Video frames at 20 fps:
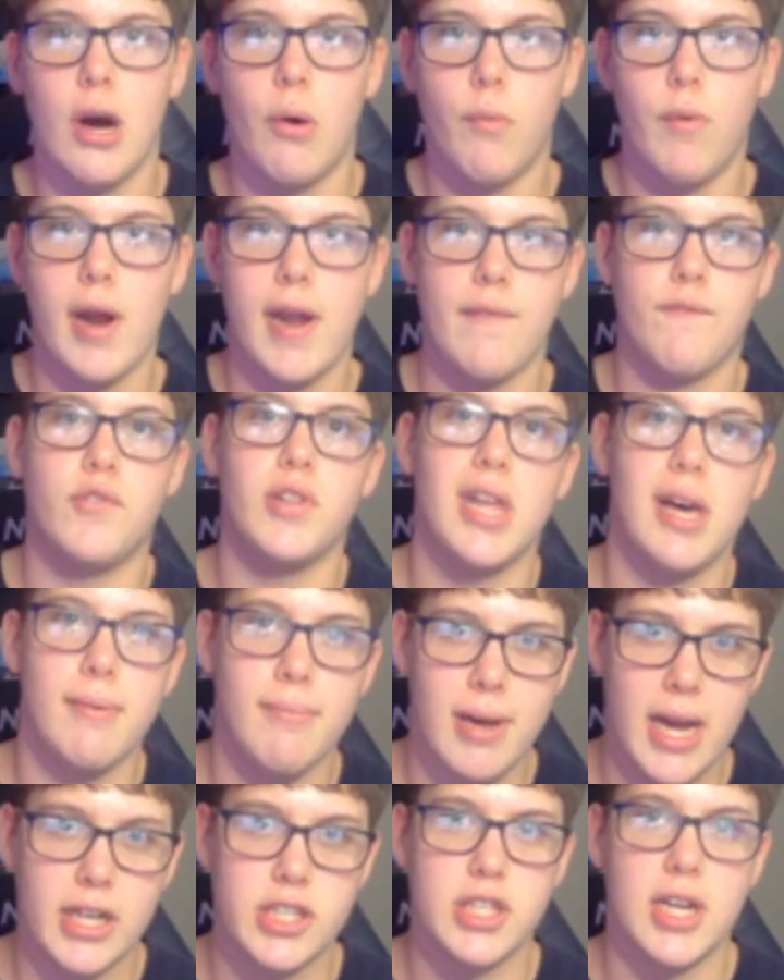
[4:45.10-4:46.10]
wait for that
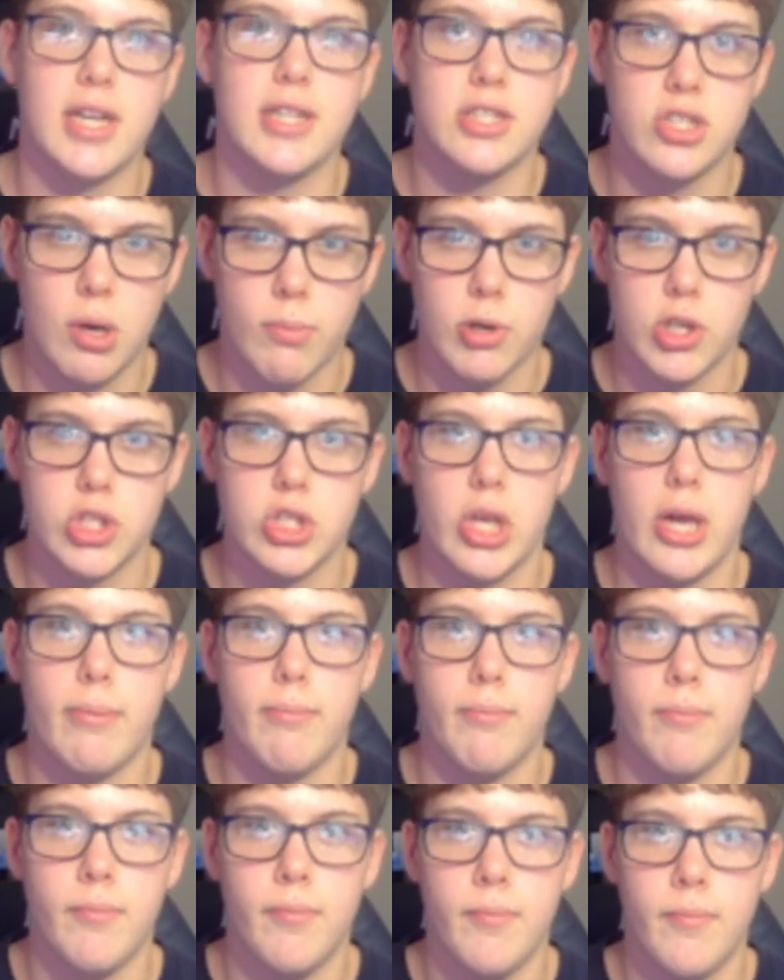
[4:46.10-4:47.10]
match at SummerSlam.
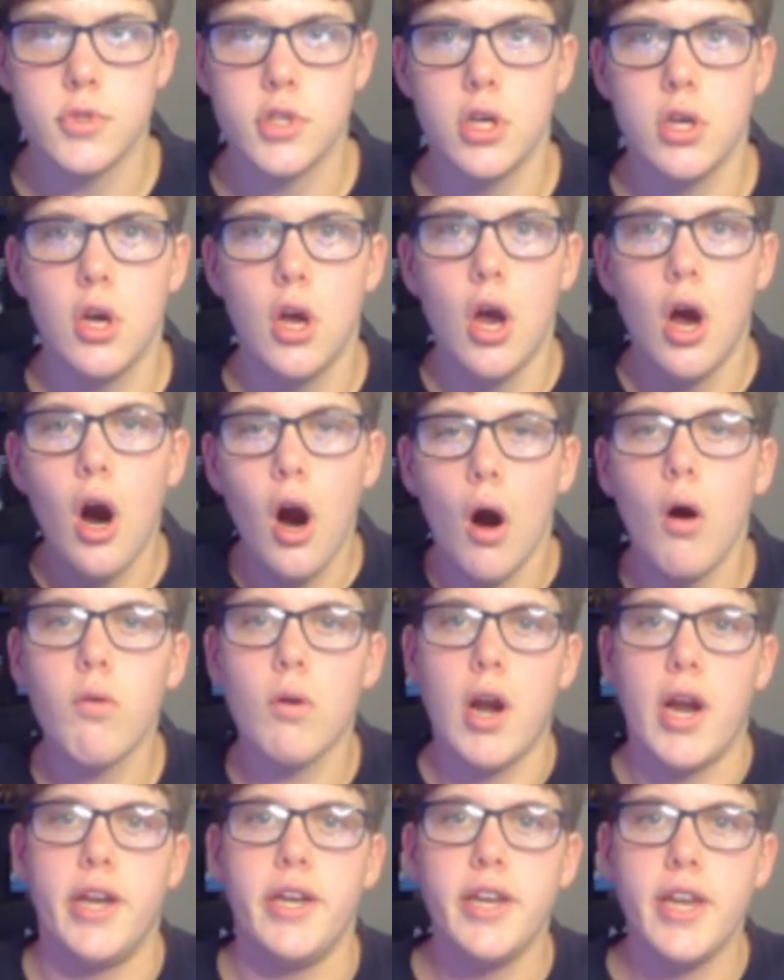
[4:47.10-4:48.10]
All
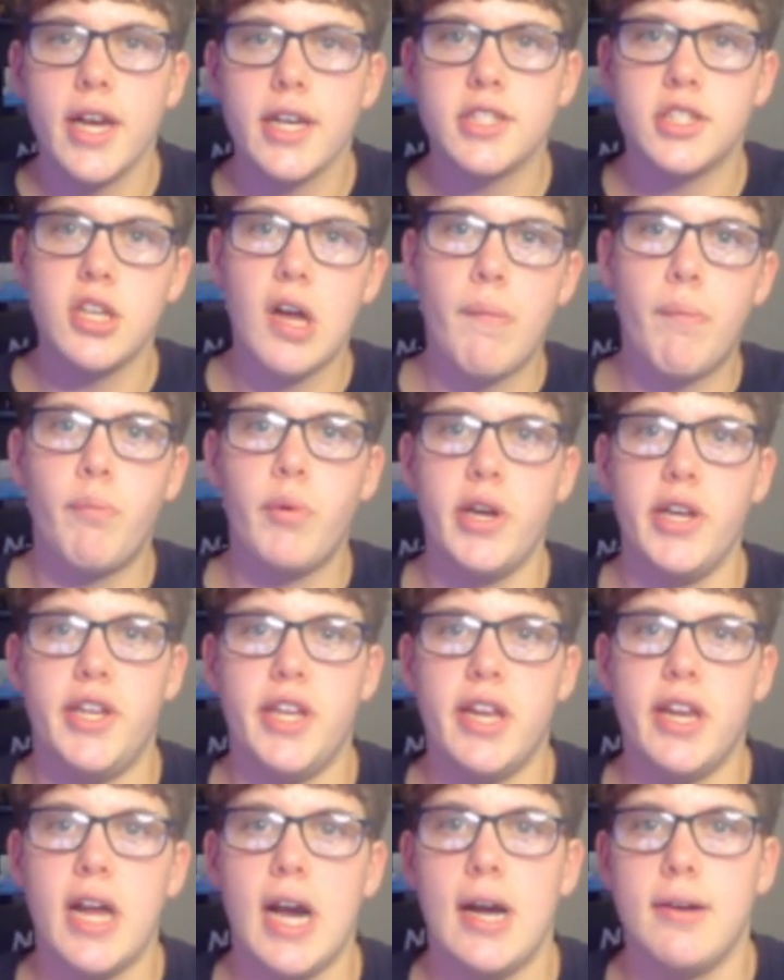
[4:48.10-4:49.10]
right, next up we
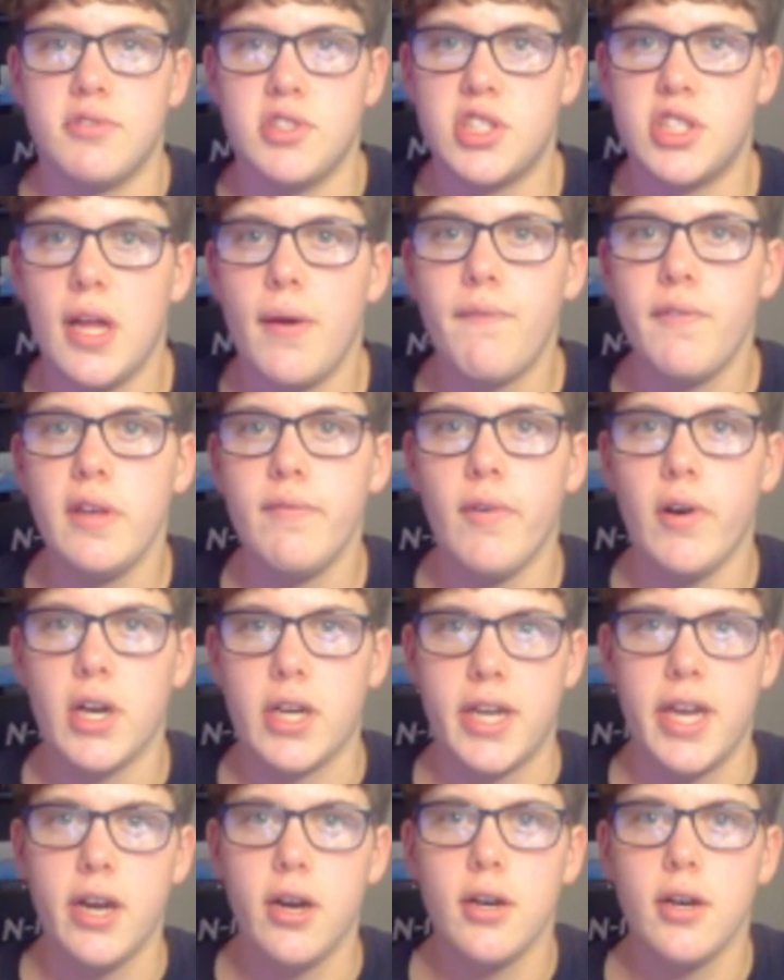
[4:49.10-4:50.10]
did have Stephanie
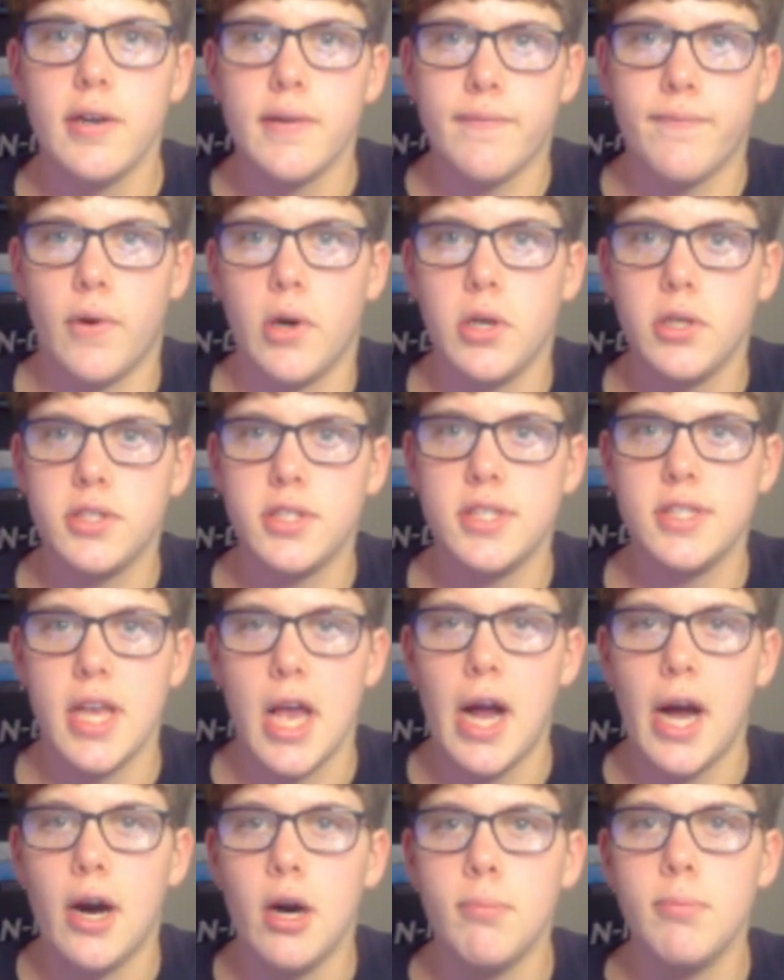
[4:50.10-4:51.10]
Vaquer versus
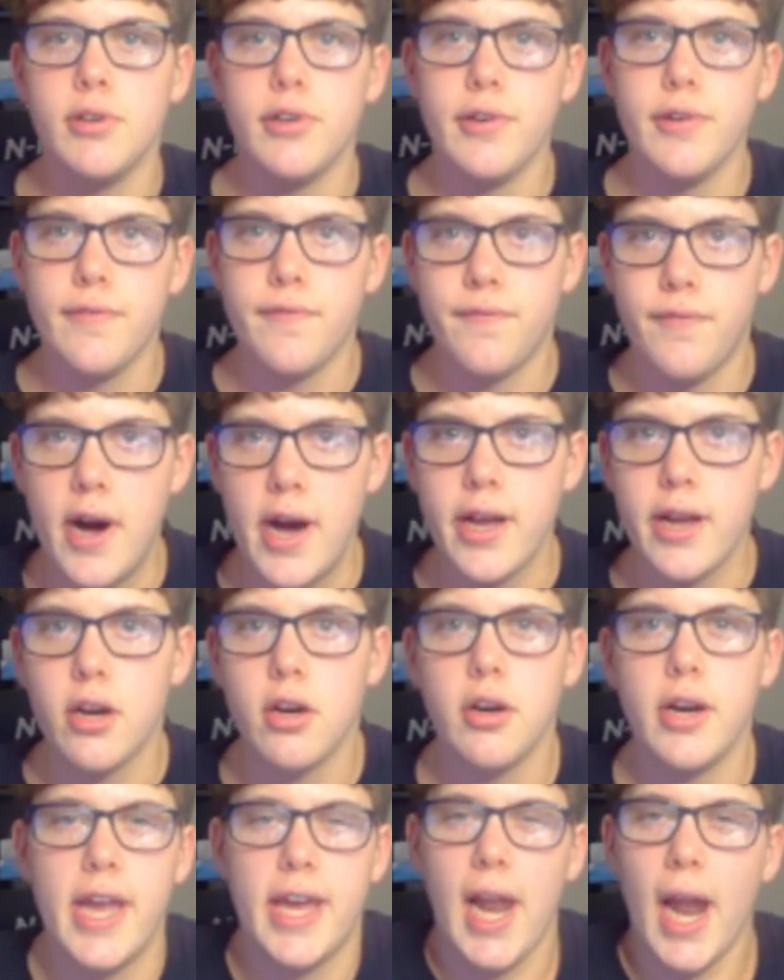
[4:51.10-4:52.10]
Alba
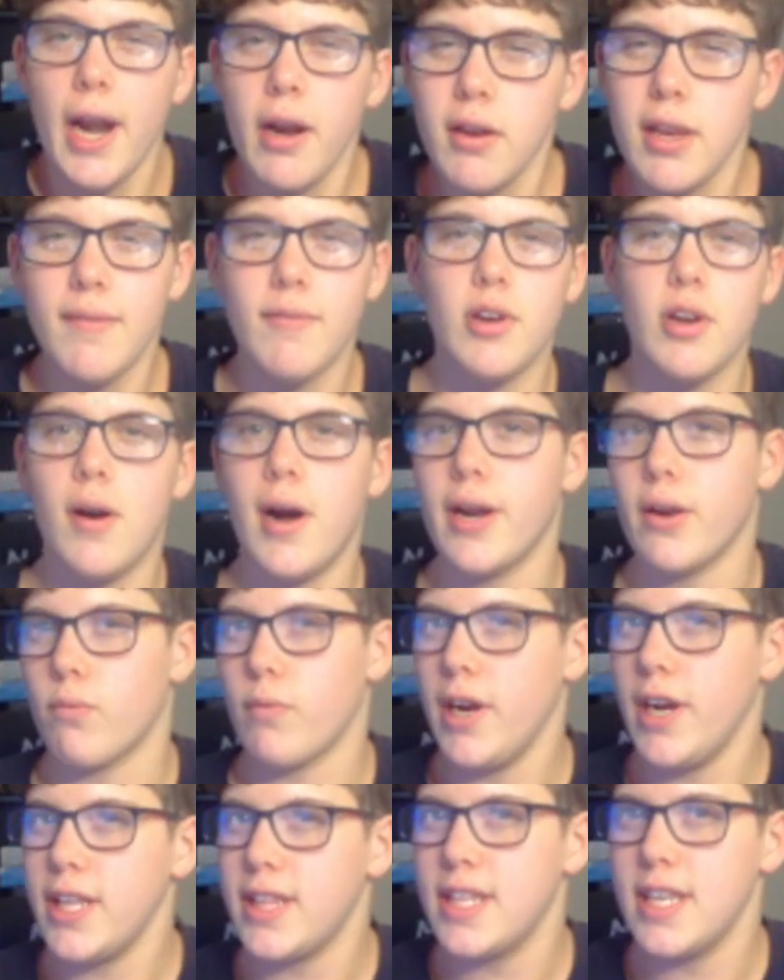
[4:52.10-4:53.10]
Fire, and I don't even know how to
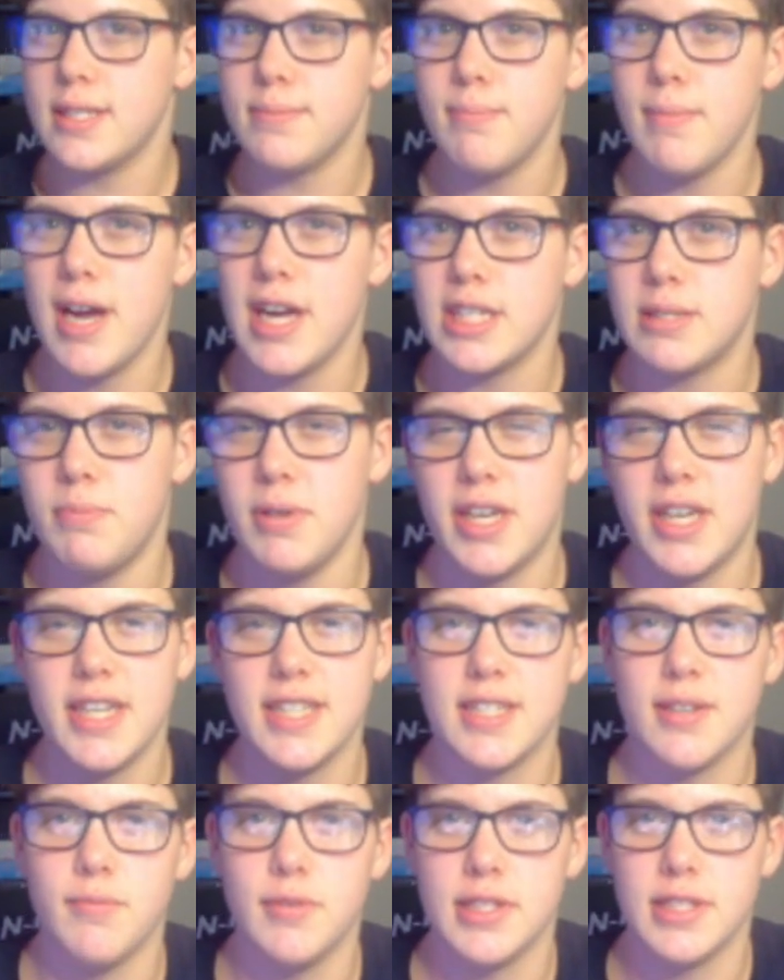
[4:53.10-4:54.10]
rate this match because
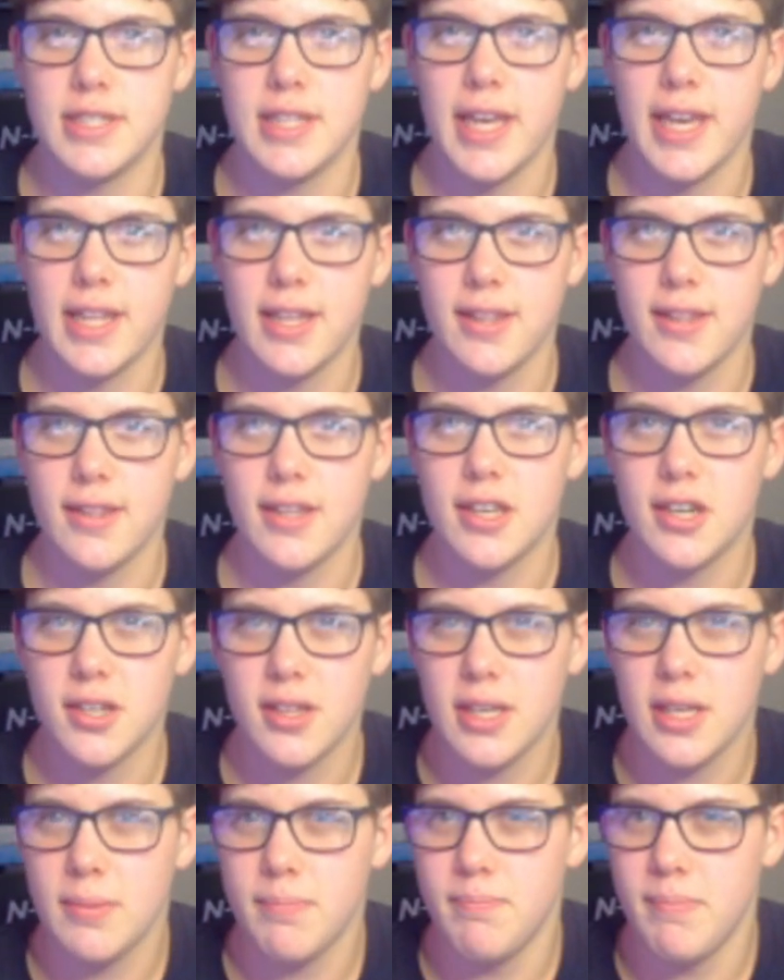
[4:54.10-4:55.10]
it was like
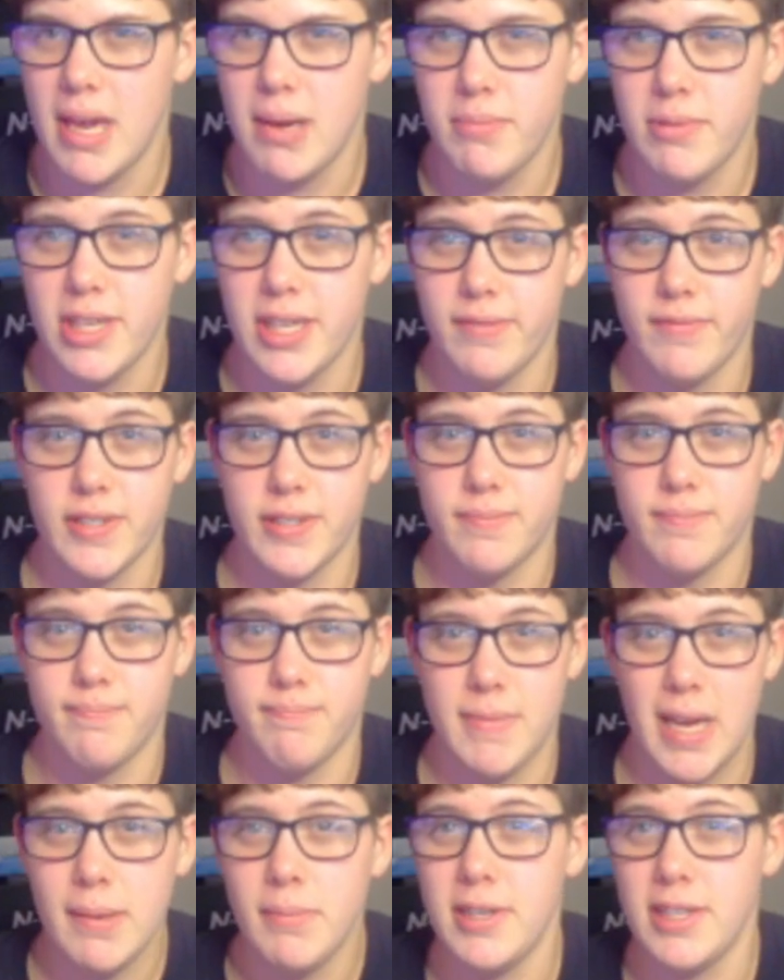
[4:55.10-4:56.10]
literally maybe
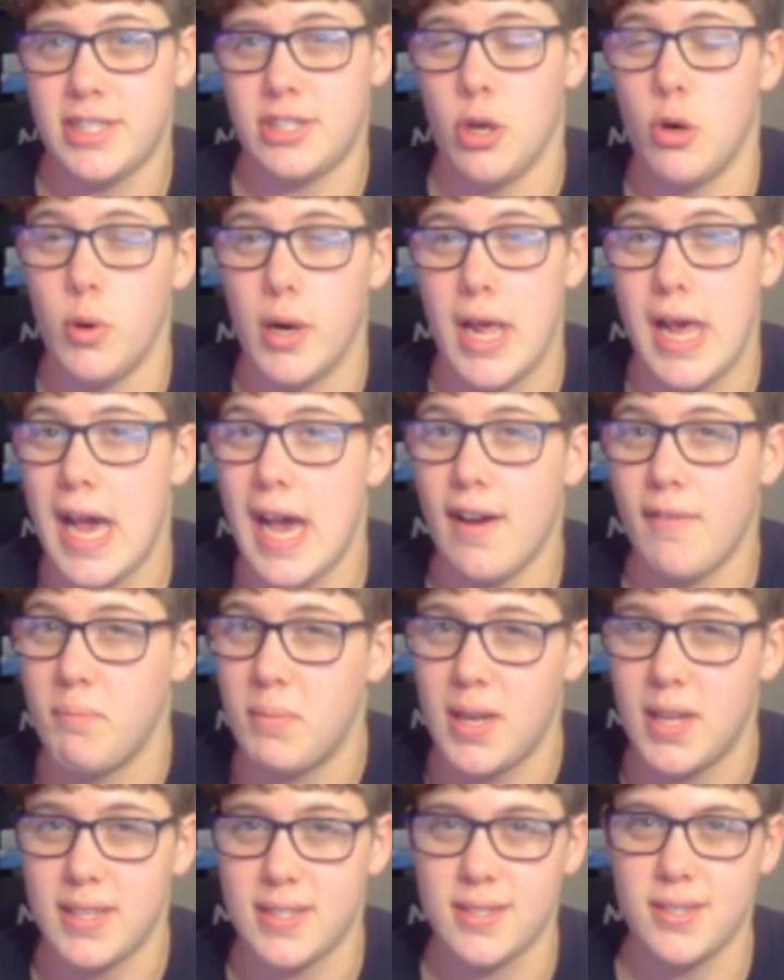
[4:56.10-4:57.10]
2.5
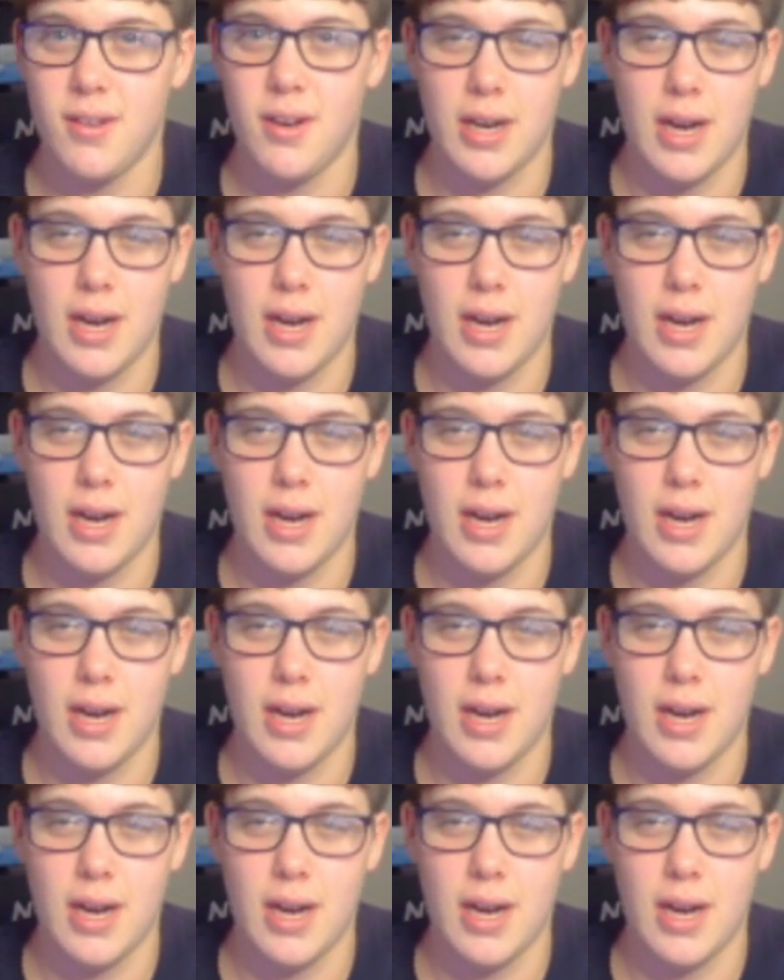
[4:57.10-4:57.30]
minutes long.